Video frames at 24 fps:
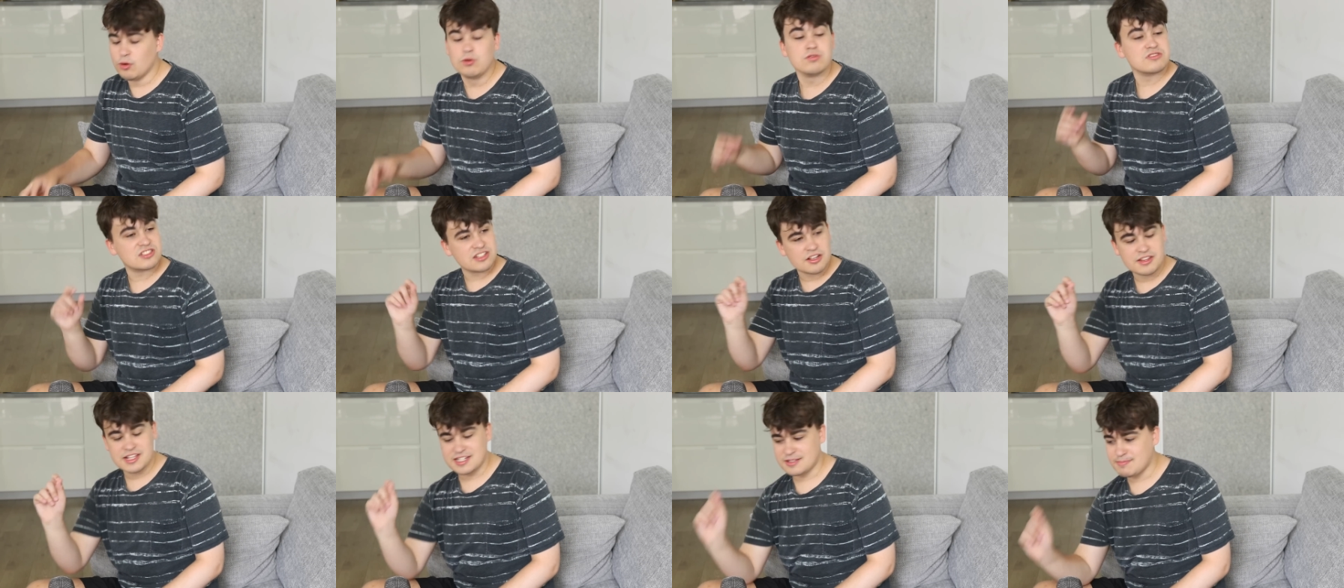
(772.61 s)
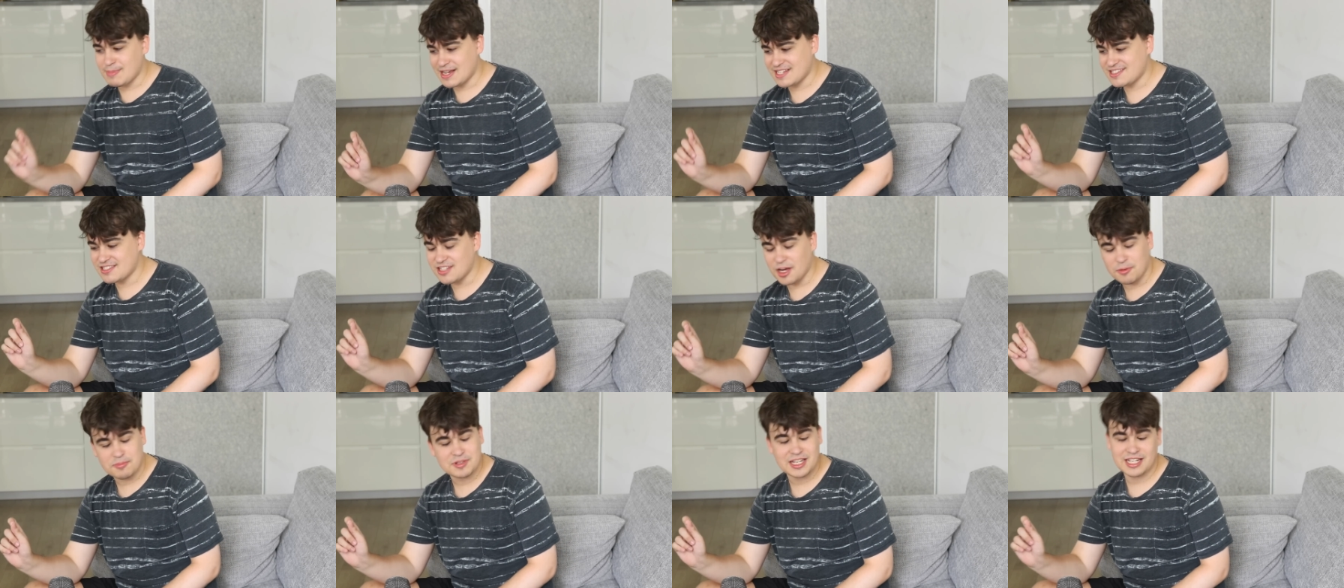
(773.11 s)
also this
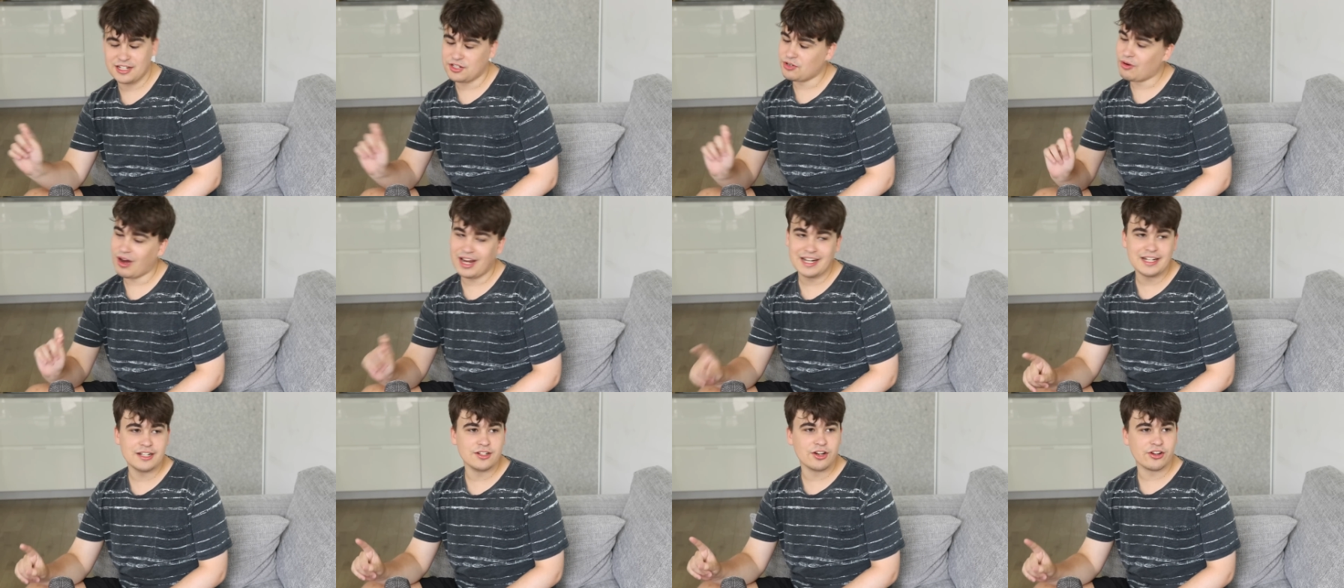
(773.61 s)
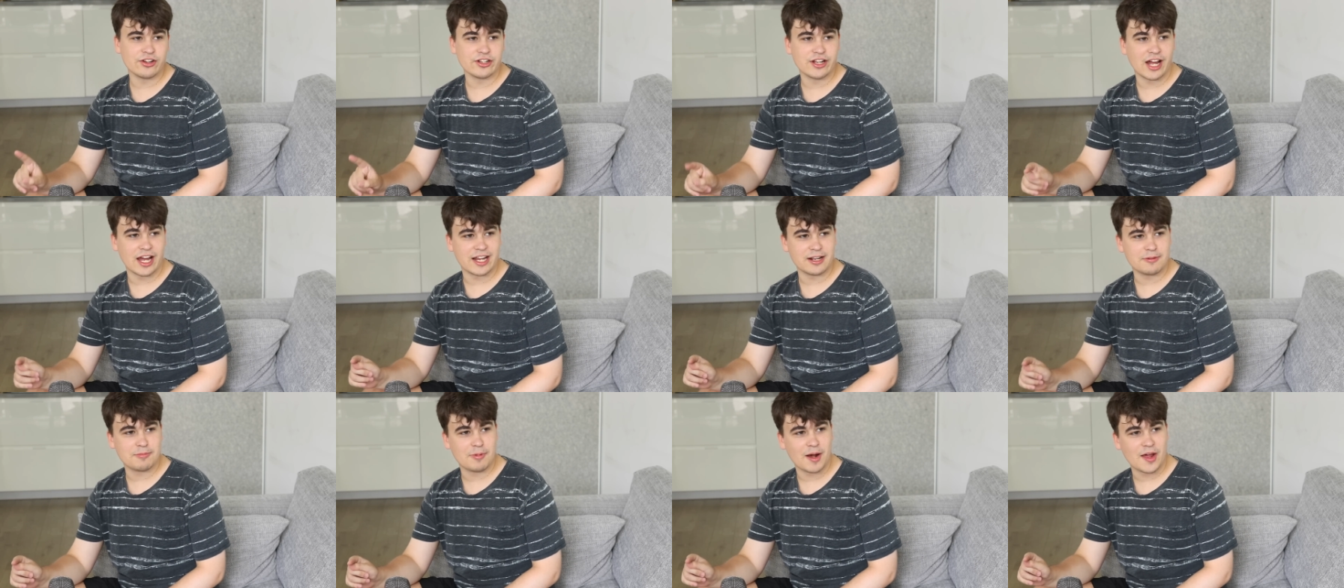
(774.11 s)
messed up kid who i did not
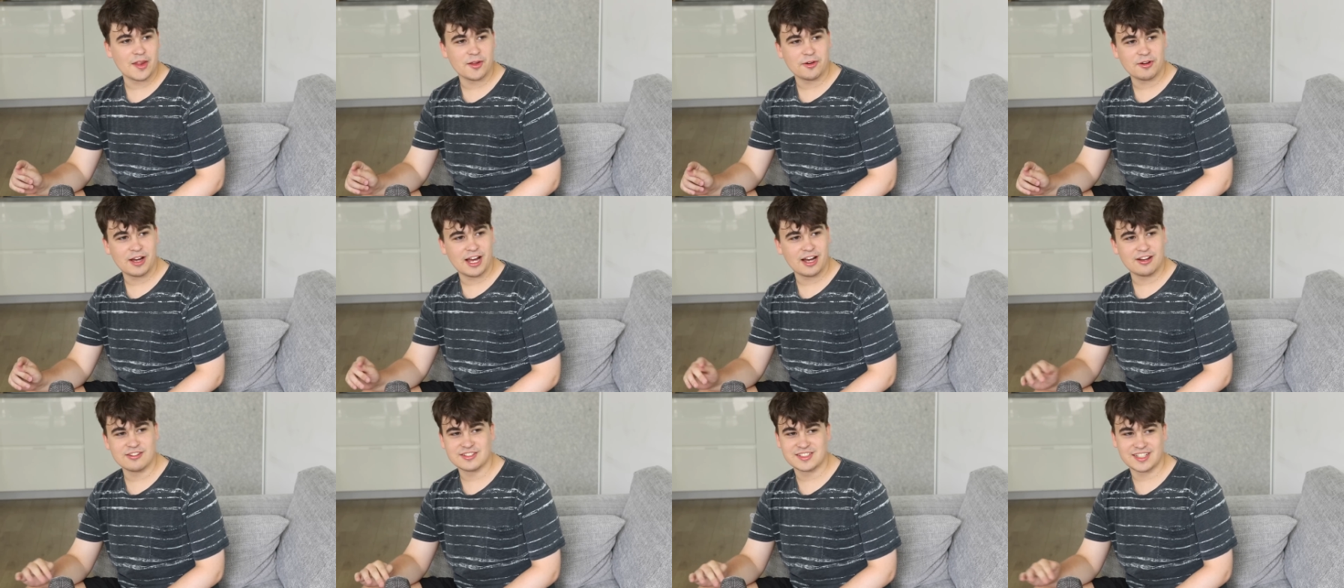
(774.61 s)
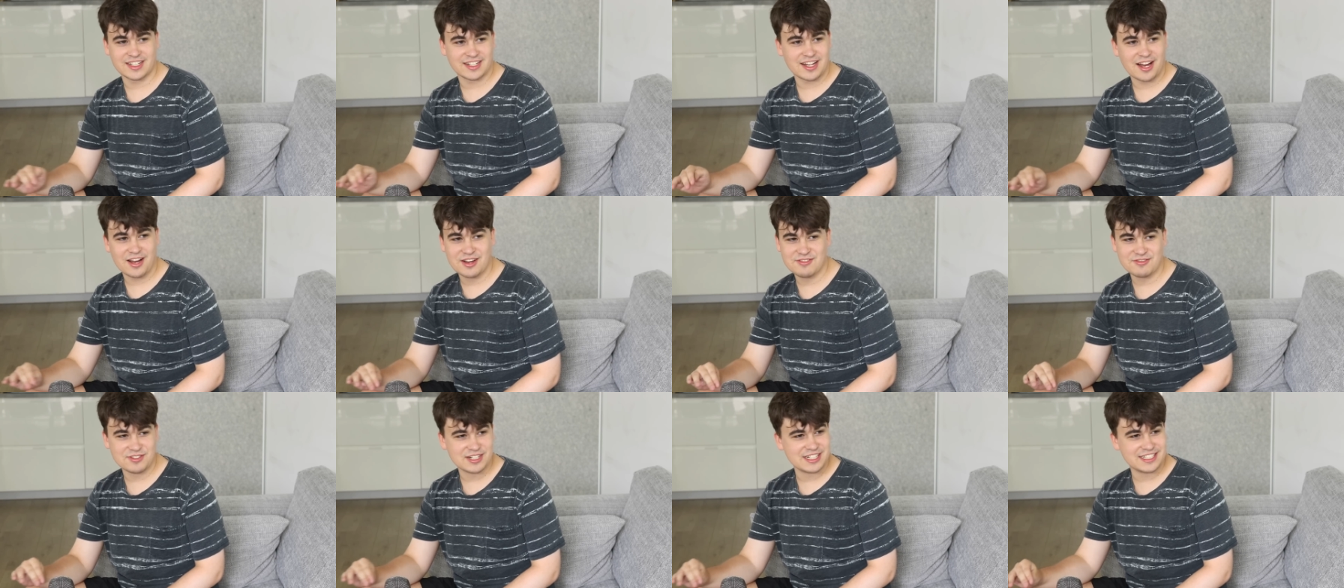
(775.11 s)
like by the way i was like
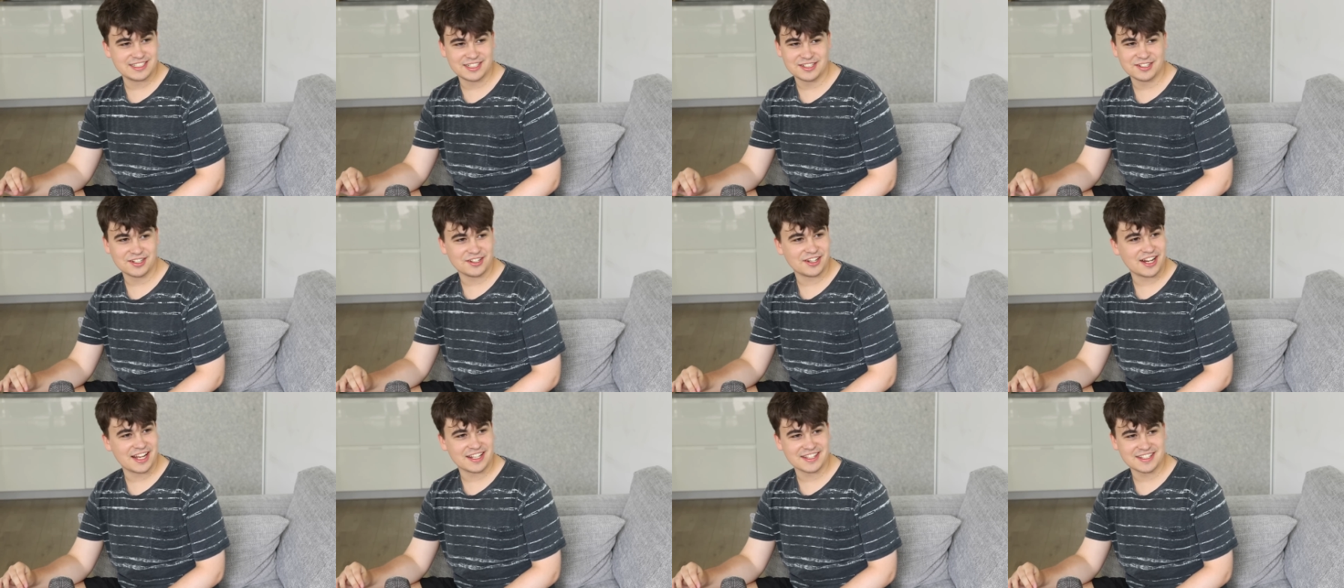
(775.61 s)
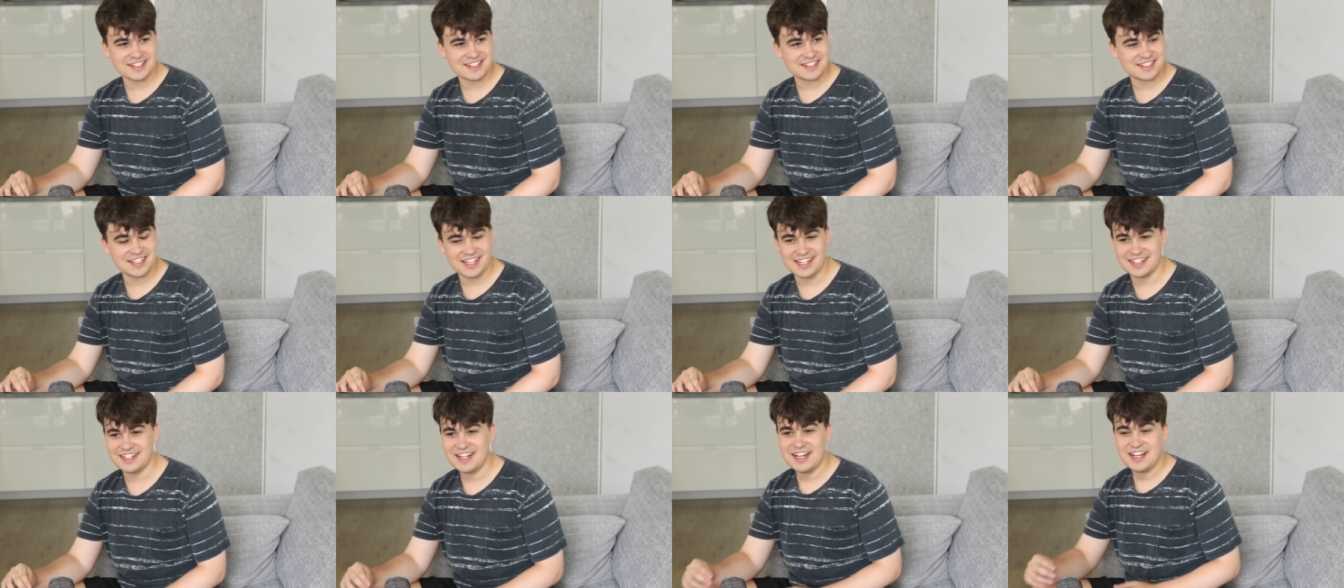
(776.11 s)
i really did not like this
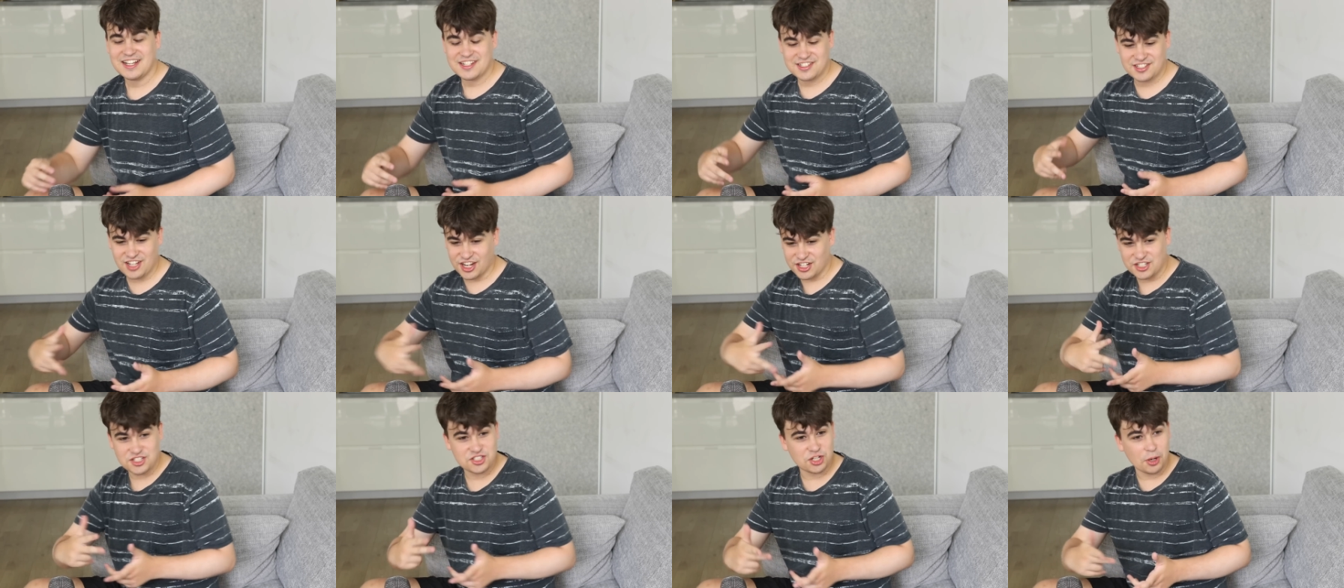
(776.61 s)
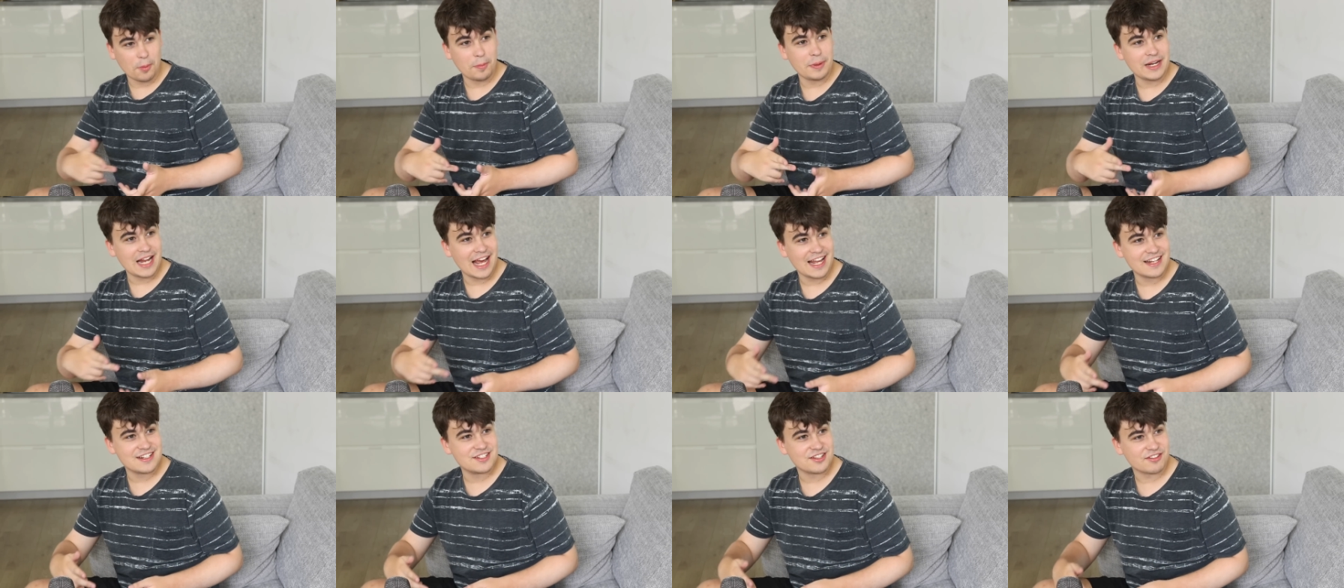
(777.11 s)
kid started chopping
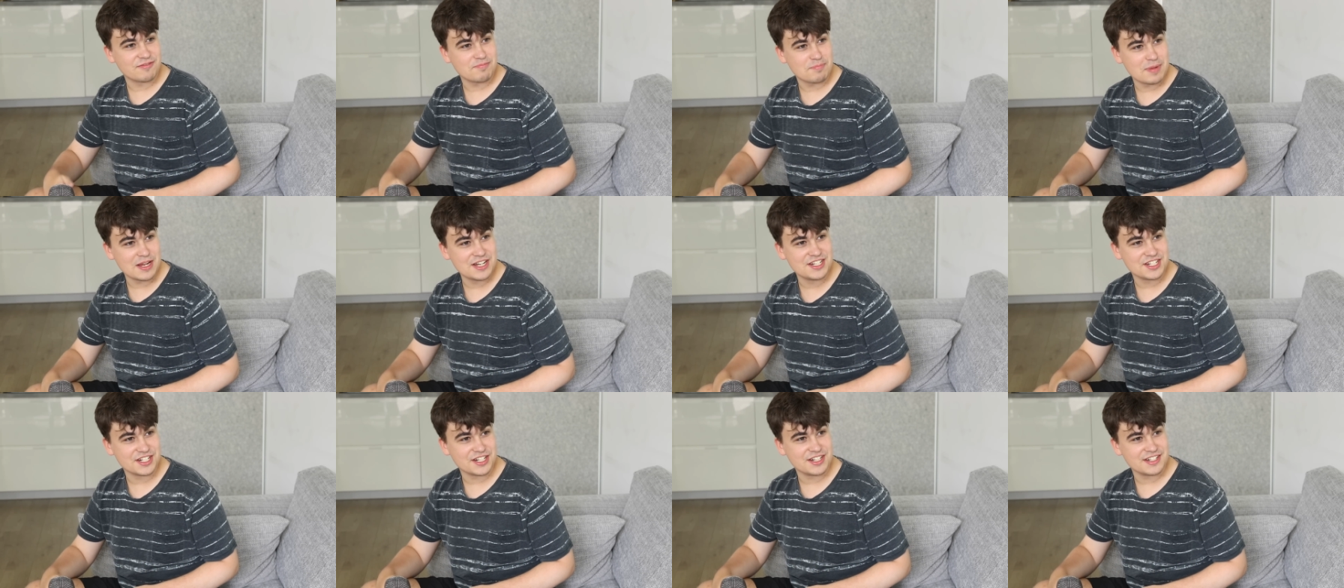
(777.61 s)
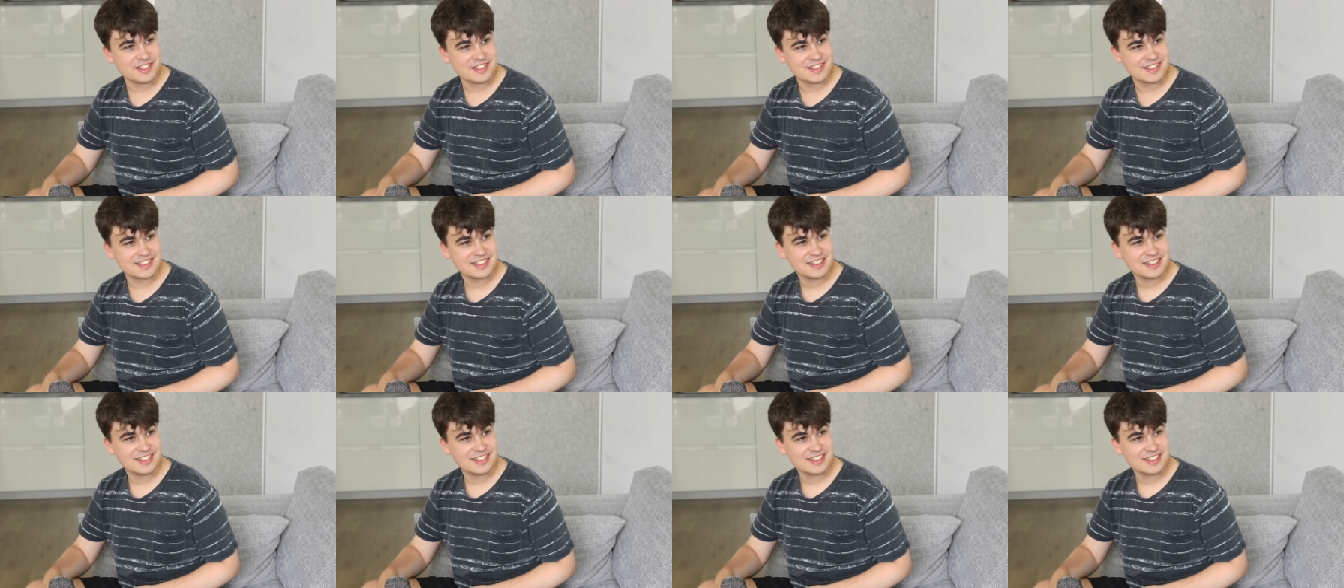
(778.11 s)
heads off pigeons